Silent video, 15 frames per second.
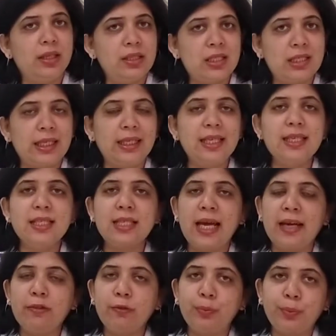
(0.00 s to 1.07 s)
Studies
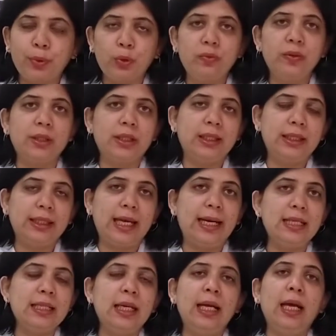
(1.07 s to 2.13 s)
have proven
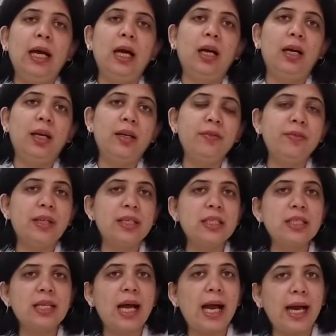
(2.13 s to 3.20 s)
that if there
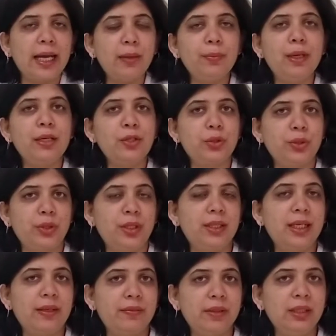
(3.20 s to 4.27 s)
is high blood sugar
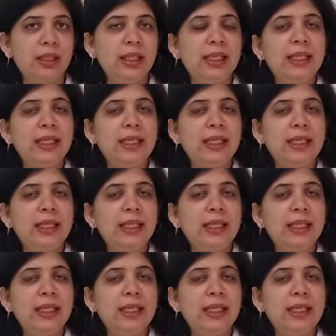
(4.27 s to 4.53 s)
level,